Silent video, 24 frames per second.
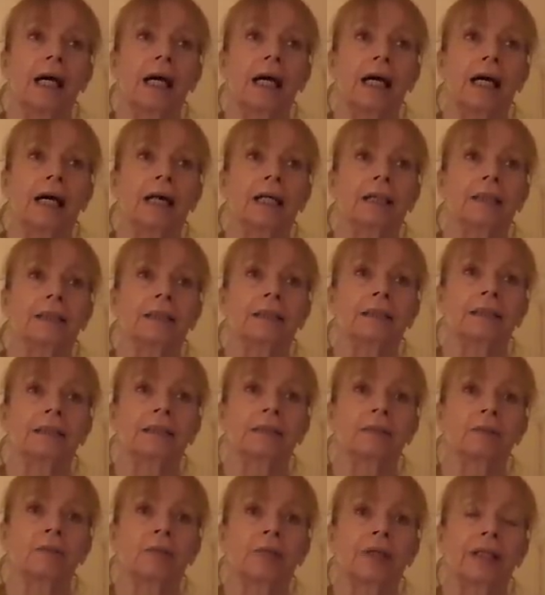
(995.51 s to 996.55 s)
and
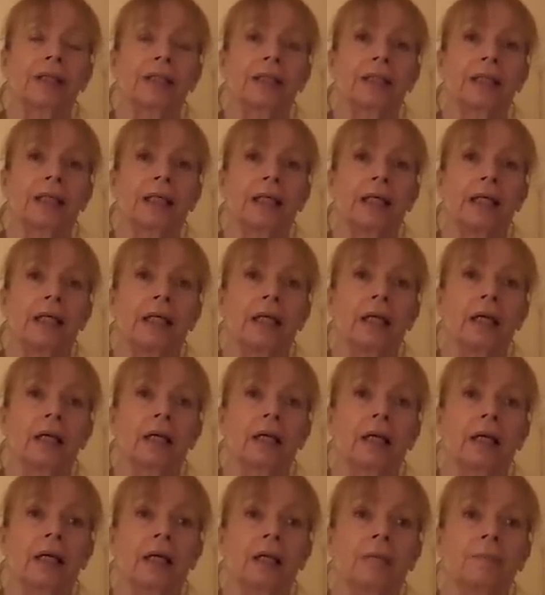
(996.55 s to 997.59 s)
with the
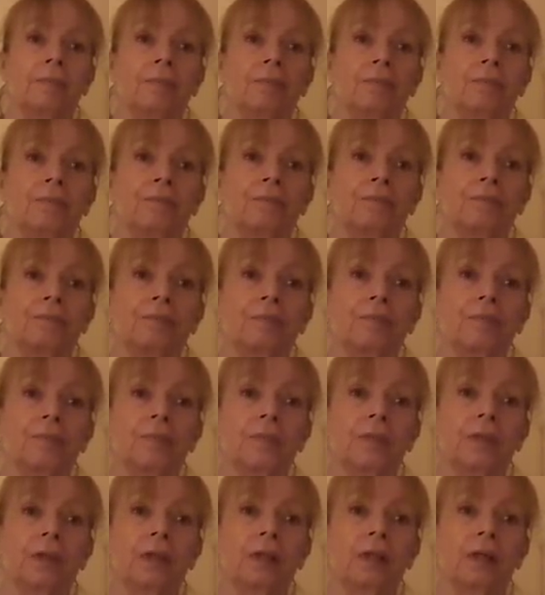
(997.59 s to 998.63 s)

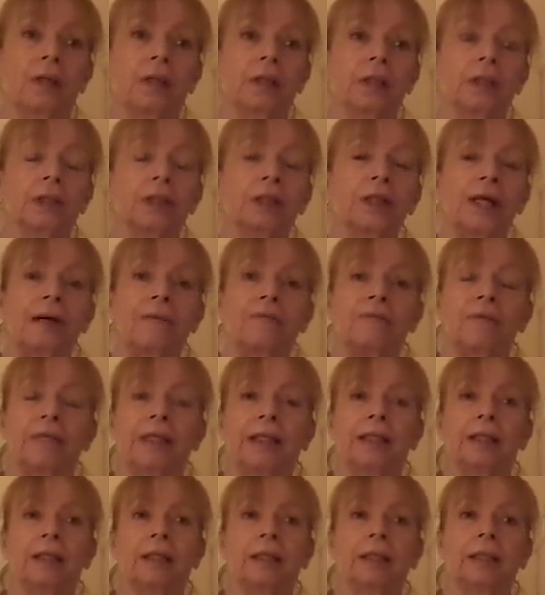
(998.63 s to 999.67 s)

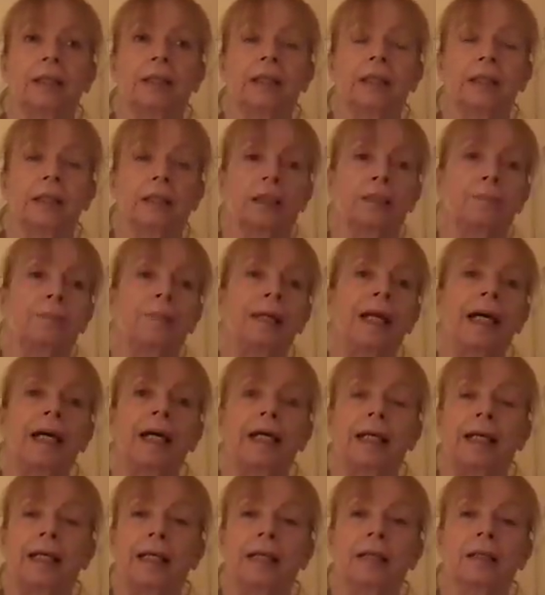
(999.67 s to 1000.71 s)
travelling, the
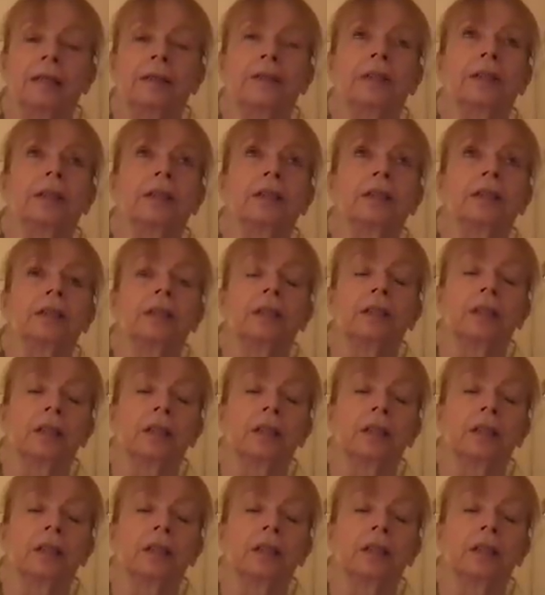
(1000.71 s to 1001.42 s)
plane and the